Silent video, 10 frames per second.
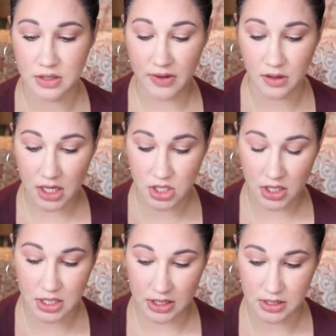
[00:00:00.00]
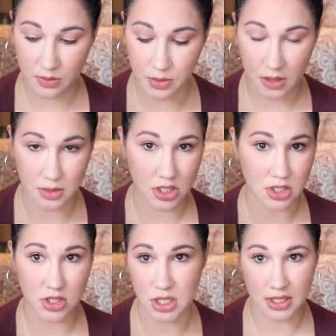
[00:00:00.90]
foundation. It's pretty
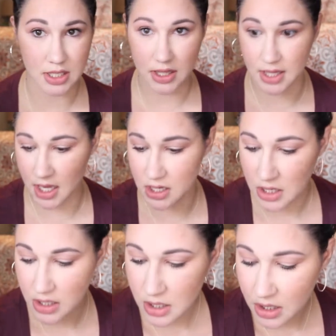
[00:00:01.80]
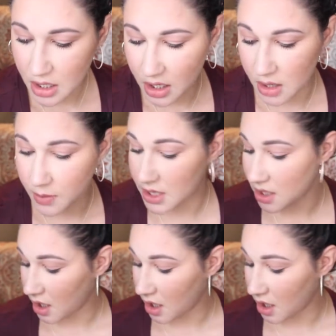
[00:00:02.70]
much just like that. And the